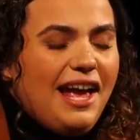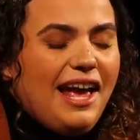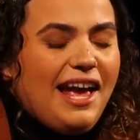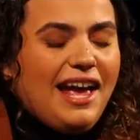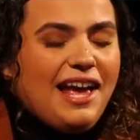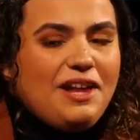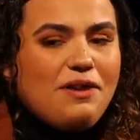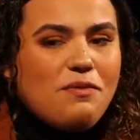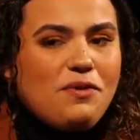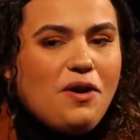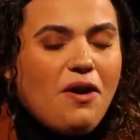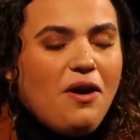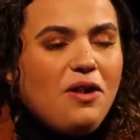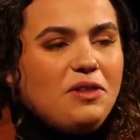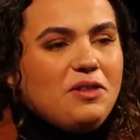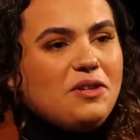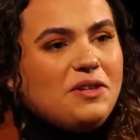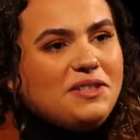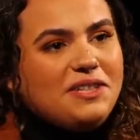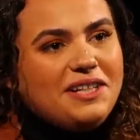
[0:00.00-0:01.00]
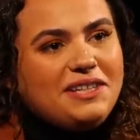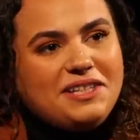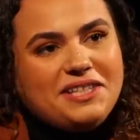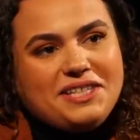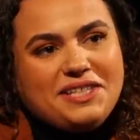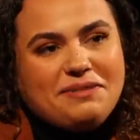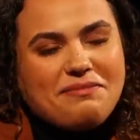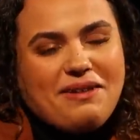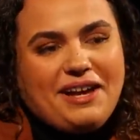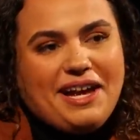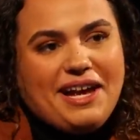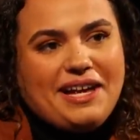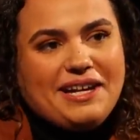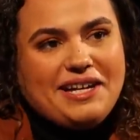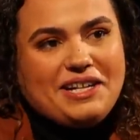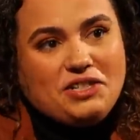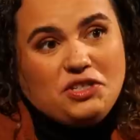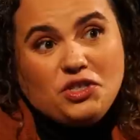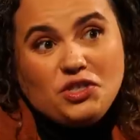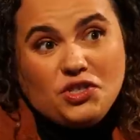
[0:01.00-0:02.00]
And we all looked at this man
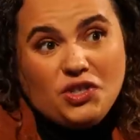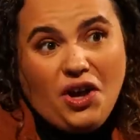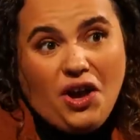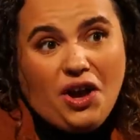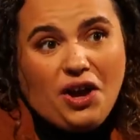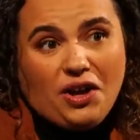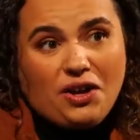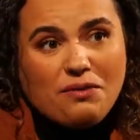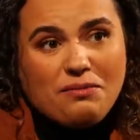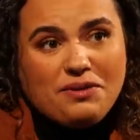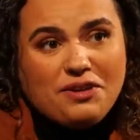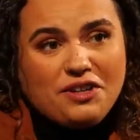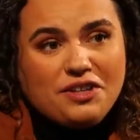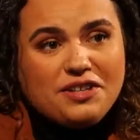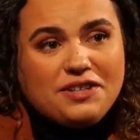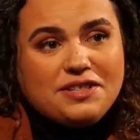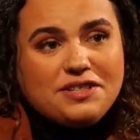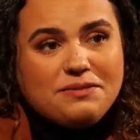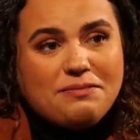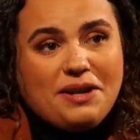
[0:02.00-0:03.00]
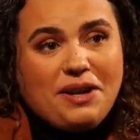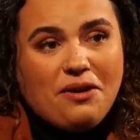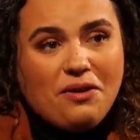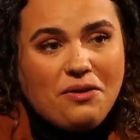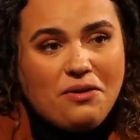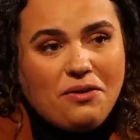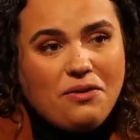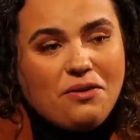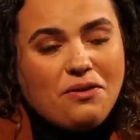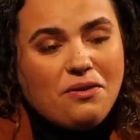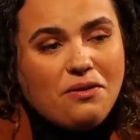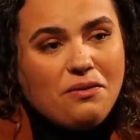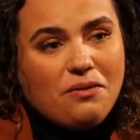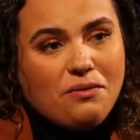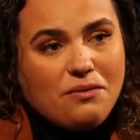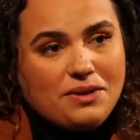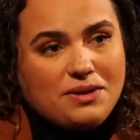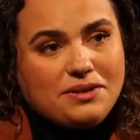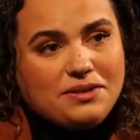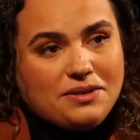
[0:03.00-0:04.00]
in shock, because my uncle
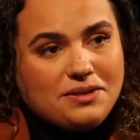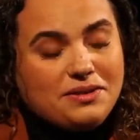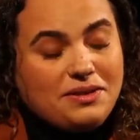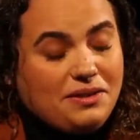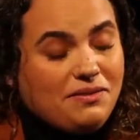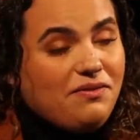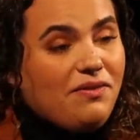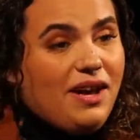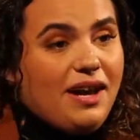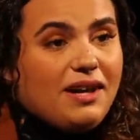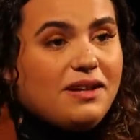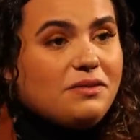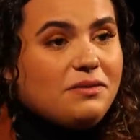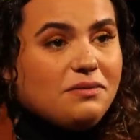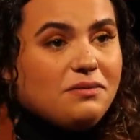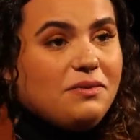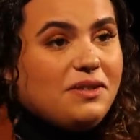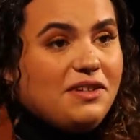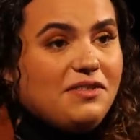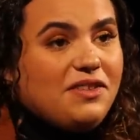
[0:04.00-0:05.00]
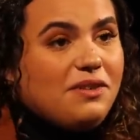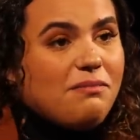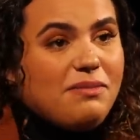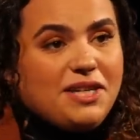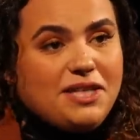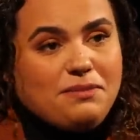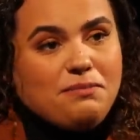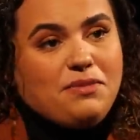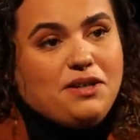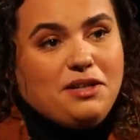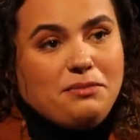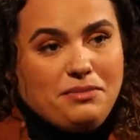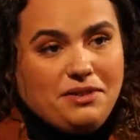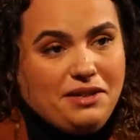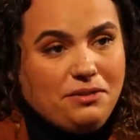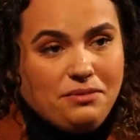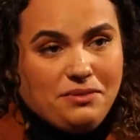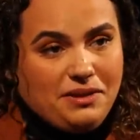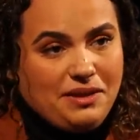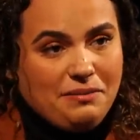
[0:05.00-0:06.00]
was, in fact, one of the best
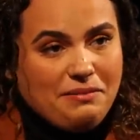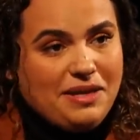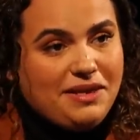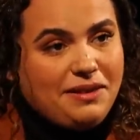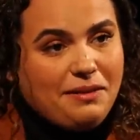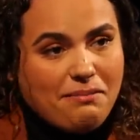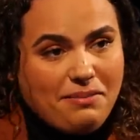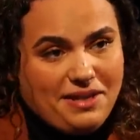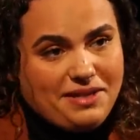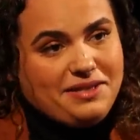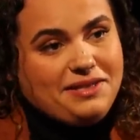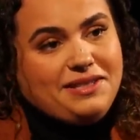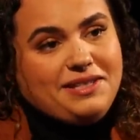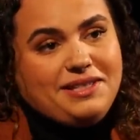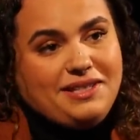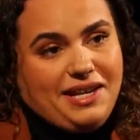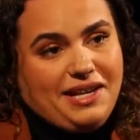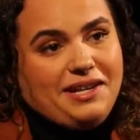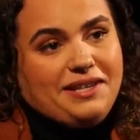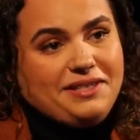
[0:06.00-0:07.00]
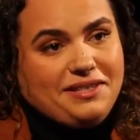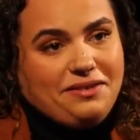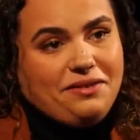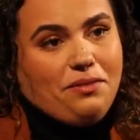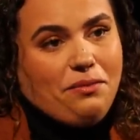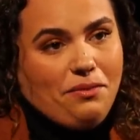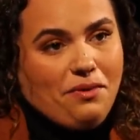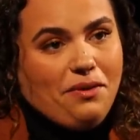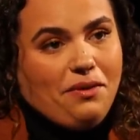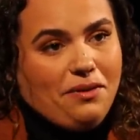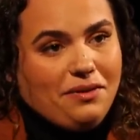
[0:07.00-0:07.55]
he made the best steaks in the world,